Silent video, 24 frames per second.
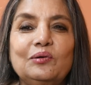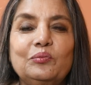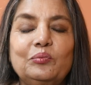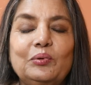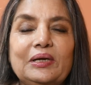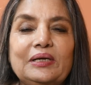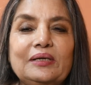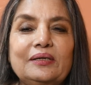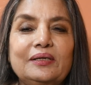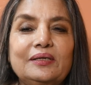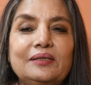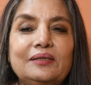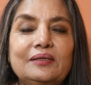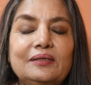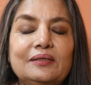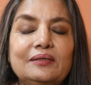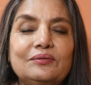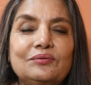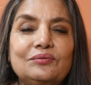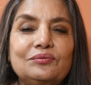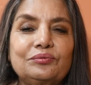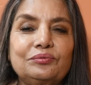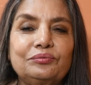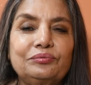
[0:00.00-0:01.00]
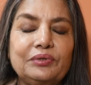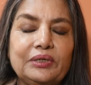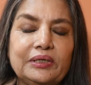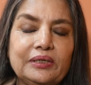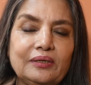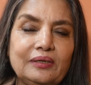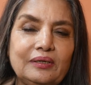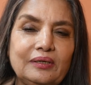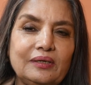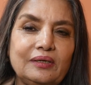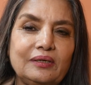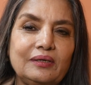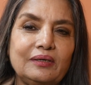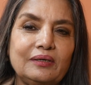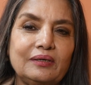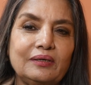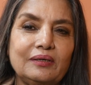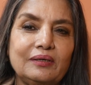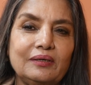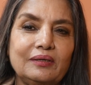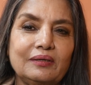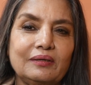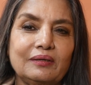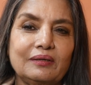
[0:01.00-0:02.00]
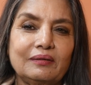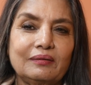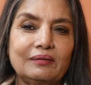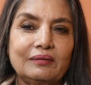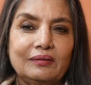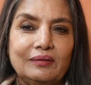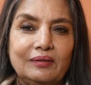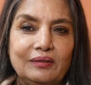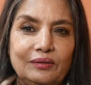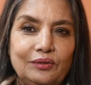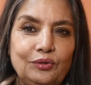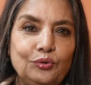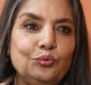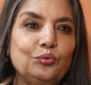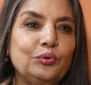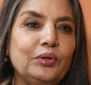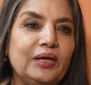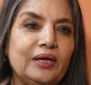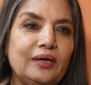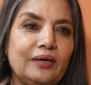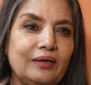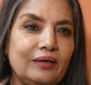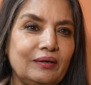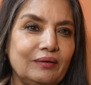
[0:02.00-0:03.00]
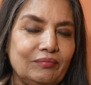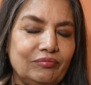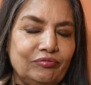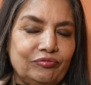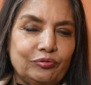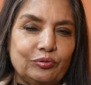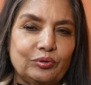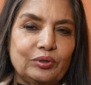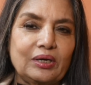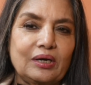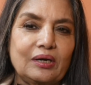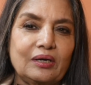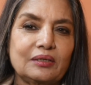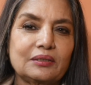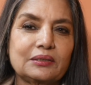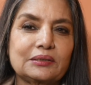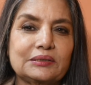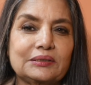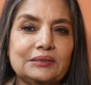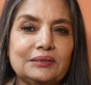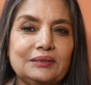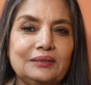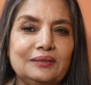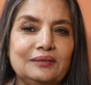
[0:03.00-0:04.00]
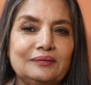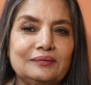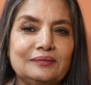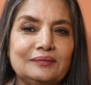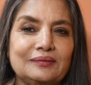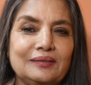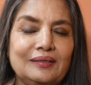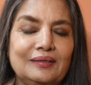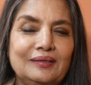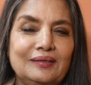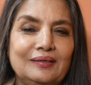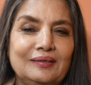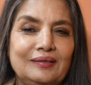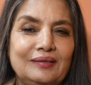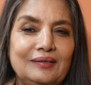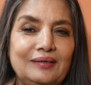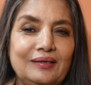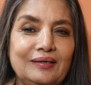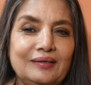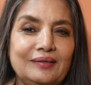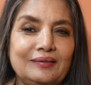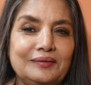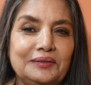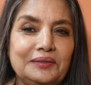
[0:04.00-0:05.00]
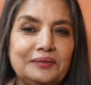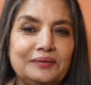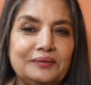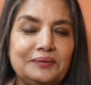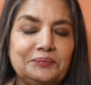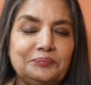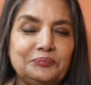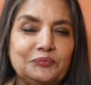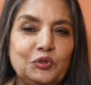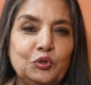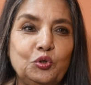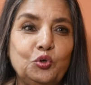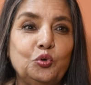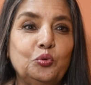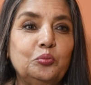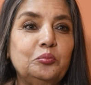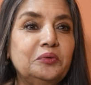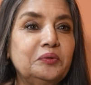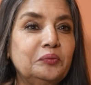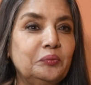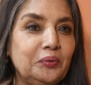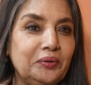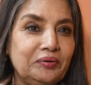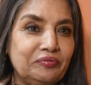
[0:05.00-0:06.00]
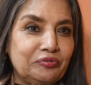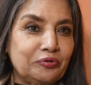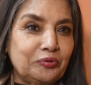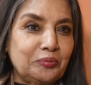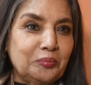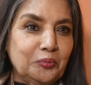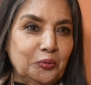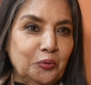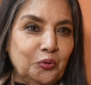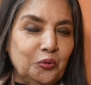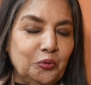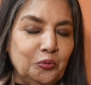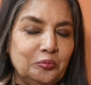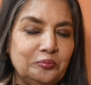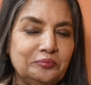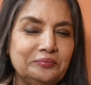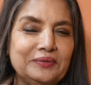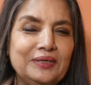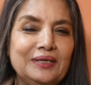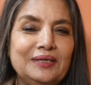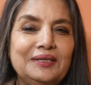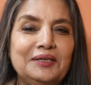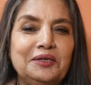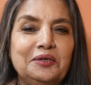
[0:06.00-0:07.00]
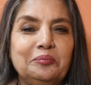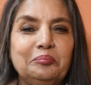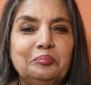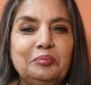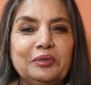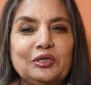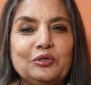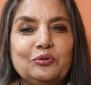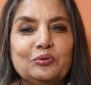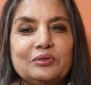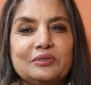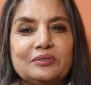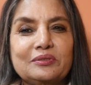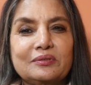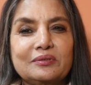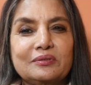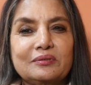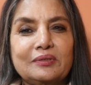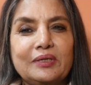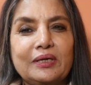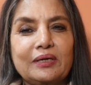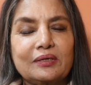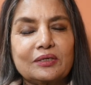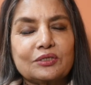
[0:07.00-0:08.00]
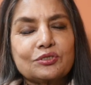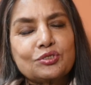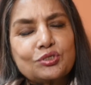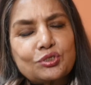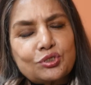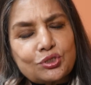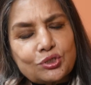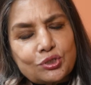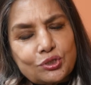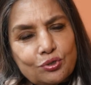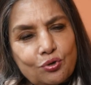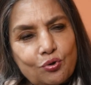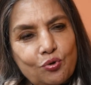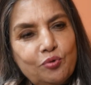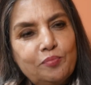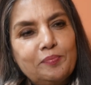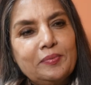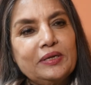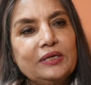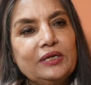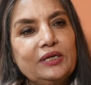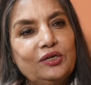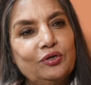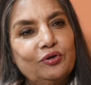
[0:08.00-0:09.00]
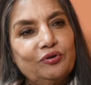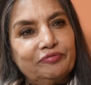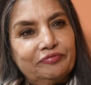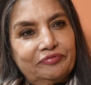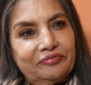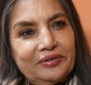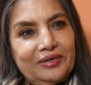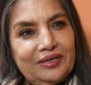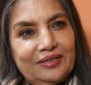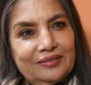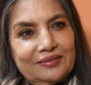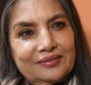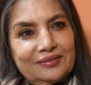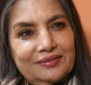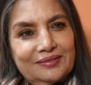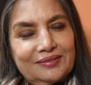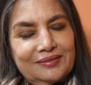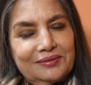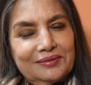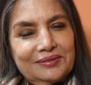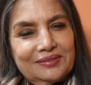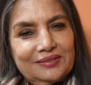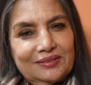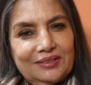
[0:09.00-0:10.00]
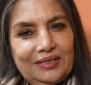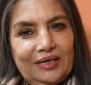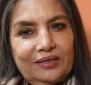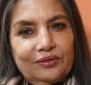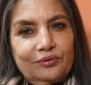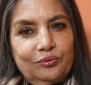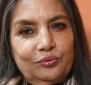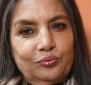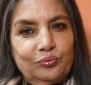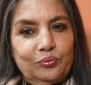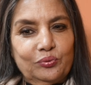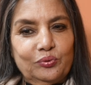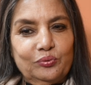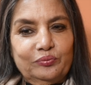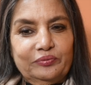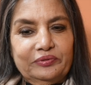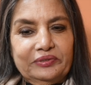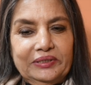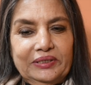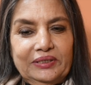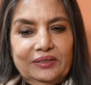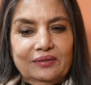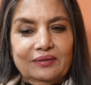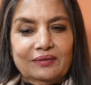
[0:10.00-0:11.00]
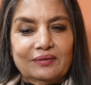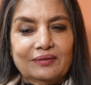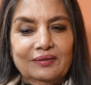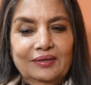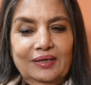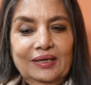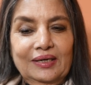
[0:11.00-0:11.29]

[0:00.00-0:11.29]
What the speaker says: Well, it is really, the UK for us is like a home away from home because there are so many of us scattered all over here.